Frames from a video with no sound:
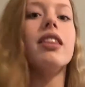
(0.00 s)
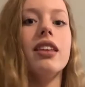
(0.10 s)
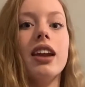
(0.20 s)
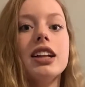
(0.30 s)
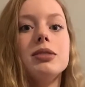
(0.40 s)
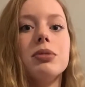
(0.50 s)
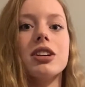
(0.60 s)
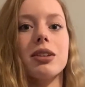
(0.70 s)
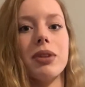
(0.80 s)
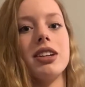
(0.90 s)
The next book
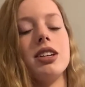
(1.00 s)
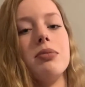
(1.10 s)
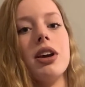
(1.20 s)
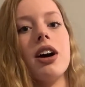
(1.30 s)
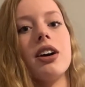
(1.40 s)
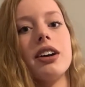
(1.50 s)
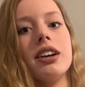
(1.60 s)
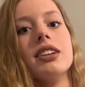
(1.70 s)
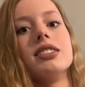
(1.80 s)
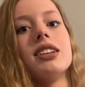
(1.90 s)
in my
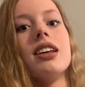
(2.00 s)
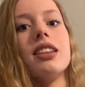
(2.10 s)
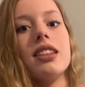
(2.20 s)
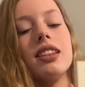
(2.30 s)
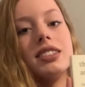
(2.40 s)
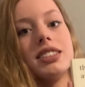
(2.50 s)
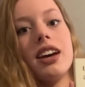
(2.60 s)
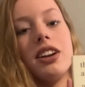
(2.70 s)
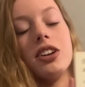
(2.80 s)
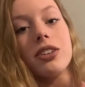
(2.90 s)
TBR is The Sun and Her